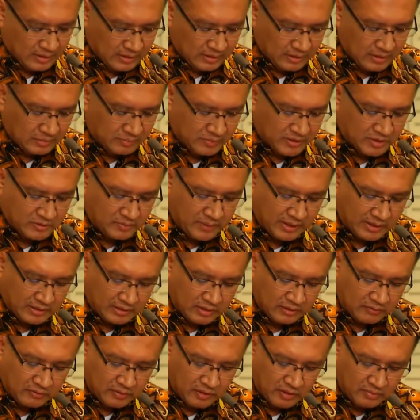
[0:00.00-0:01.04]
The
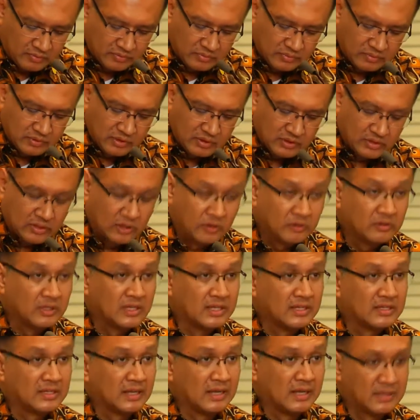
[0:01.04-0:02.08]
Perspective from
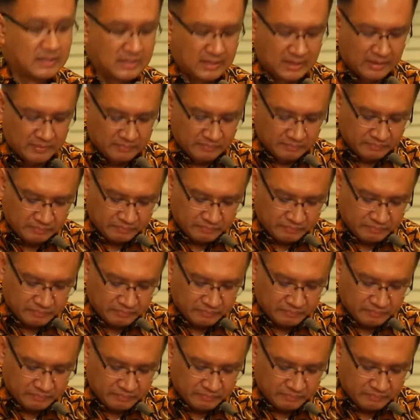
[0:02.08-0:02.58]
Southeast Asia.